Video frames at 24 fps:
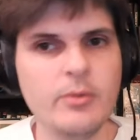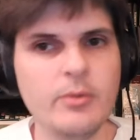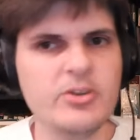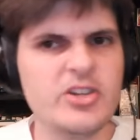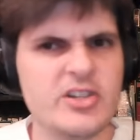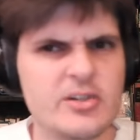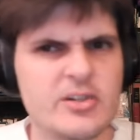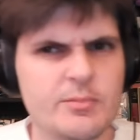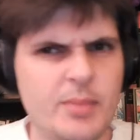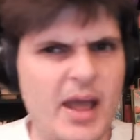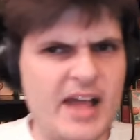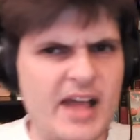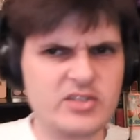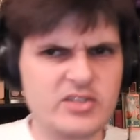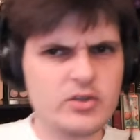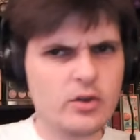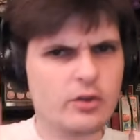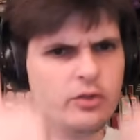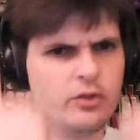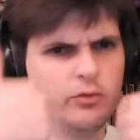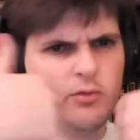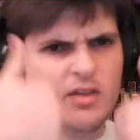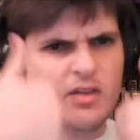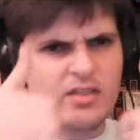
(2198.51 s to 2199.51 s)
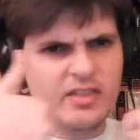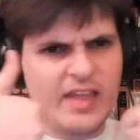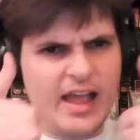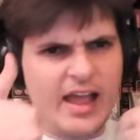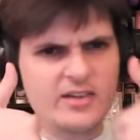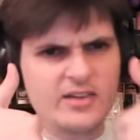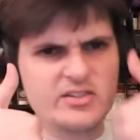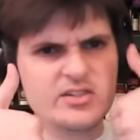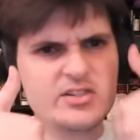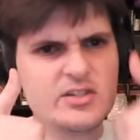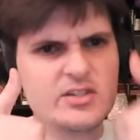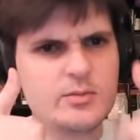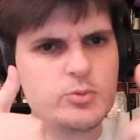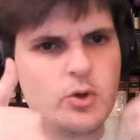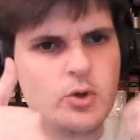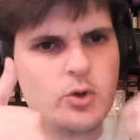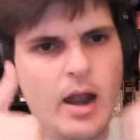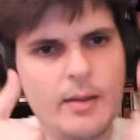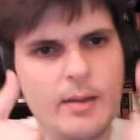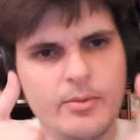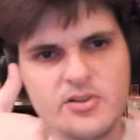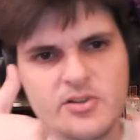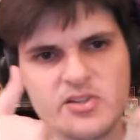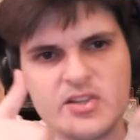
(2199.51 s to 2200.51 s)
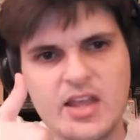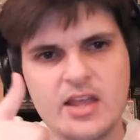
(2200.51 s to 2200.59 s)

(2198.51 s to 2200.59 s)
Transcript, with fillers: We just passed 3,000 subscribers.